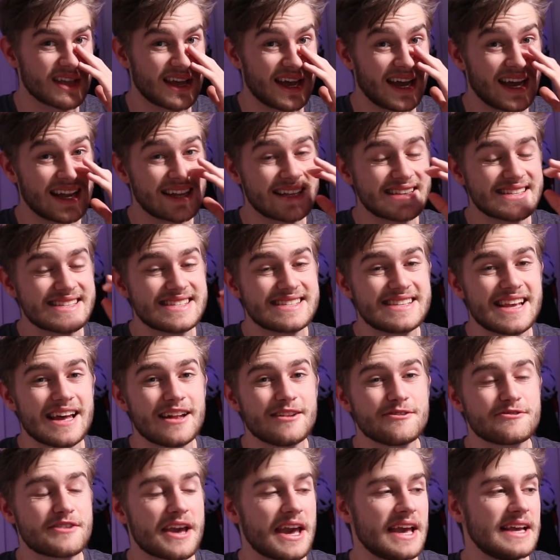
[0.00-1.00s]
And it's
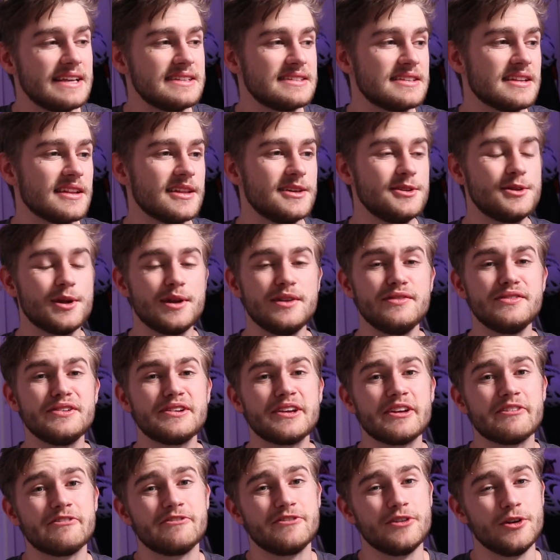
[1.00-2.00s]
self-catered, like, you don't even
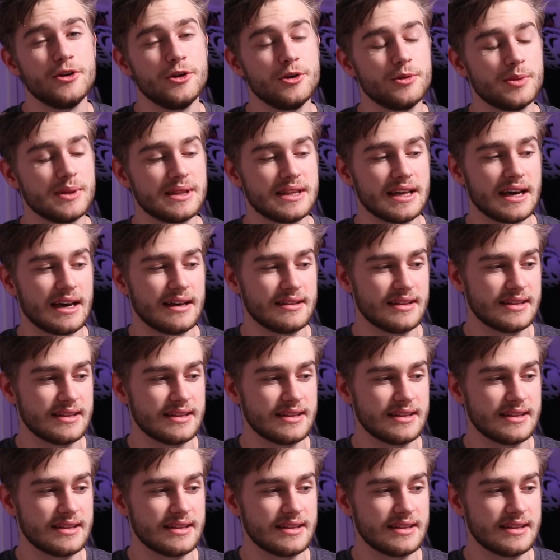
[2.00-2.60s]
get food with that.